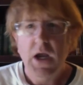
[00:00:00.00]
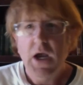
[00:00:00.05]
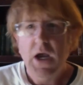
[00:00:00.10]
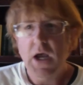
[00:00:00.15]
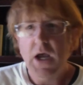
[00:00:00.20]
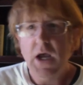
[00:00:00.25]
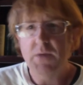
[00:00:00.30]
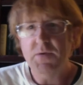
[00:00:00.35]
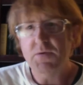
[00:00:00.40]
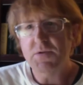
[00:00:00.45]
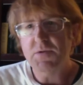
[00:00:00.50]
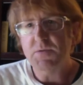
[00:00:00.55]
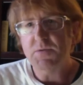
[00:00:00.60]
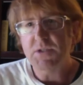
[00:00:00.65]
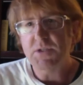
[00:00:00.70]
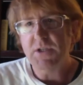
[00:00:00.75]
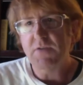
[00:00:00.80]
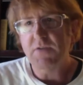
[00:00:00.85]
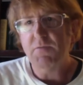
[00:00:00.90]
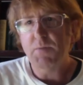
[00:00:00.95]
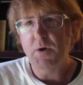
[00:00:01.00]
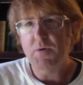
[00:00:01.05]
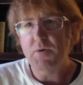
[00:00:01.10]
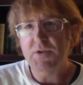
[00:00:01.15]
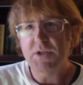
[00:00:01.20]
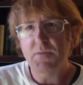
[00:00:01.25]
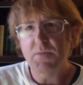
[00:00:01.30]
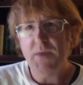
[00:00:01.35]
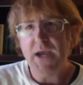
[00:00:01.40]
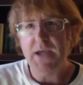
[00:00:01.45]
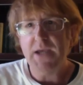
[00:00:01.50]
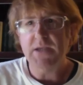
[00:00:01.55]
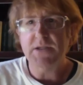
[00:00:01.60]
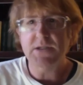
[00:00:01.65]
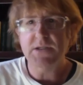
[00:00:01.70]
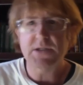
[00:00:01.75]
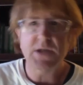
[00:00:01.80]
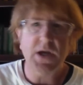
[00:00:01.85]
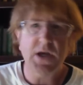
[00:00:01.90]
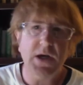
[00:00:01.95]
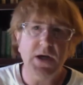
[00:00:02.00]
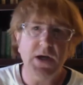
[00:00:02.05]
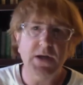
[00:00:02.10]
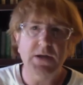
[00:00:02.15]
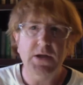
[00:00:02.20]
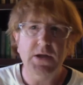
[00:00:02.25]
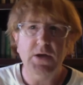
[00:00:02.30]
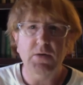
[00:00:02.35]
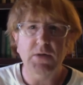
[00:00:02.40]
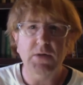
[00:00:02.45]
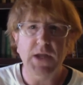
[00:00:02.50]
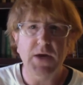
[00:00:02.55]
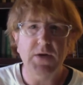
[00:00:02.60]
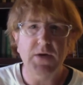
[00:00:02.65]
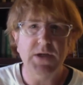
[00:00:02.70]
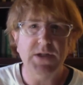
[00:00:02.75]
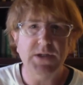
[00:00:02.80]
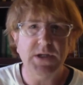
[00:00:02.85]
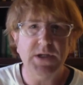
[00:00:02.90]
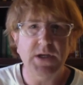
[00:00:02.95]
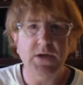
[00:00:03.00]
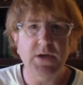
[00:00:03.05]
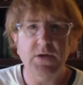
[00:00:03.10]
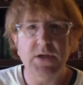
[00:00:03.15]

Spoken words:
There was some stuff posted by his son, Larry Siegel.